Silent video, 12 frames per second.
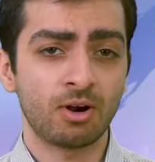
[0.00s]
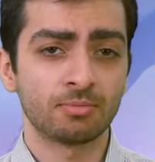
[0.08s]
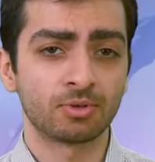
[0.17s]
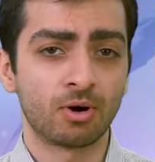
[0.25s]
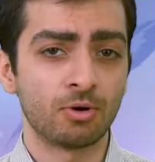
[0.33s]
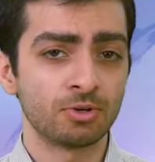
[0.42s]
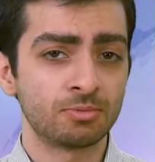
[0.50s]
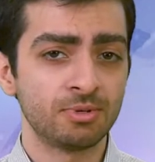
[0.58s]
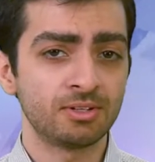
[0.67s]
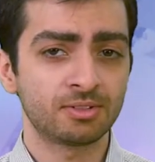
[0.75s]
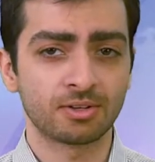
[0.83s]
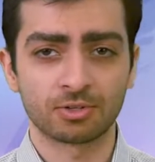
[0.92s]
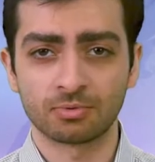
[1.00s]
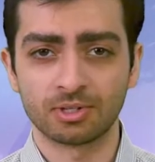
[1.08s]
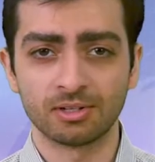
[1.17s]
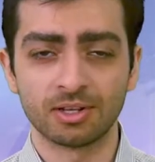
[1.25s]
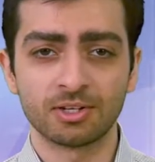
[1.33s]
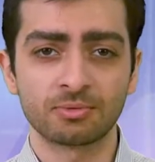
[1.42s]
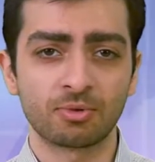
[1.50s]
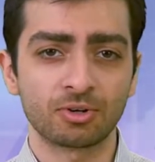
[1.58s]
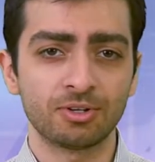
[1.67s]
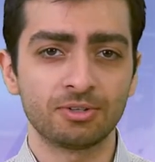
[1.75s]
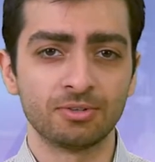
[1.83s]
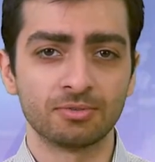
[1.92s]
to always be in touch with the latest
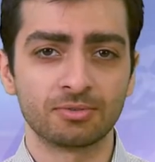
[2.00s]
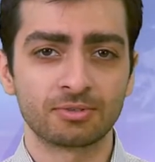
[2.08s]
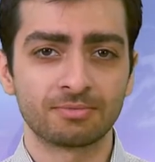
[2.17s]
market news.